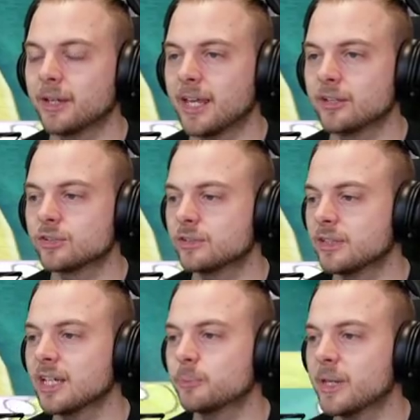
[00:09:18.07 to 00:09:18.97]
okay, I'll just,
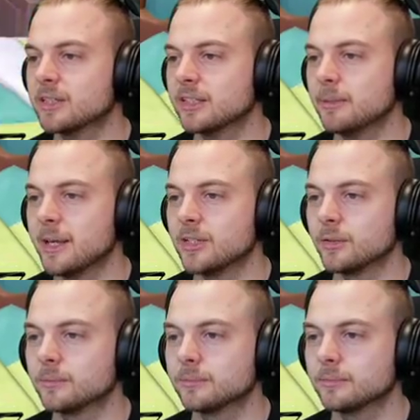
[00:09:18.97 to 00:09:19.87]
that's basically the menu.
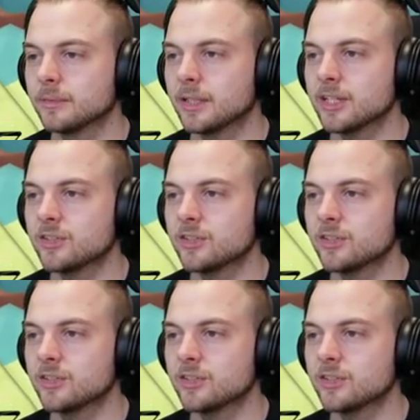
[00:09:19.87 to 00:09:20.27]
Let's